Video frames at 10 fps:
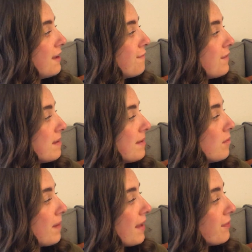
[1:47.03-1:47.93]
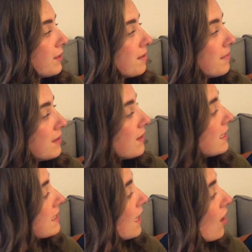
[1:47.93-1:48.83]
Female panther
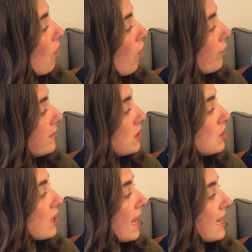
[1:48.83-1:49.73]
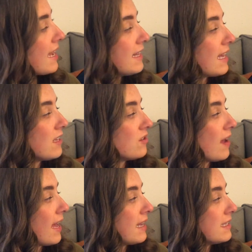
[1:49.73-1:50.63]
chameleons are often shy and like to
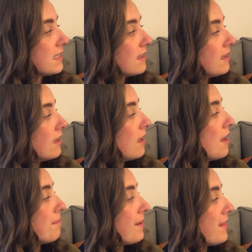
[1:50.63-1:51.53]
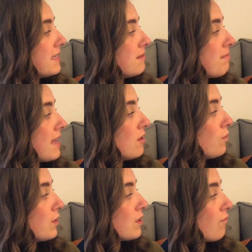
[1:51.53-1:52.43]
hide, but this male
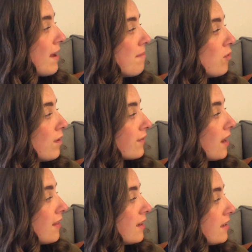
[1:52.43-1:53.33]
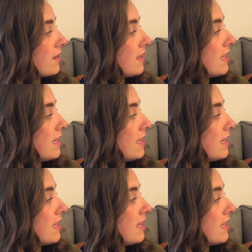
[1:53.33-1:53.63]
wears a rainbow of colour.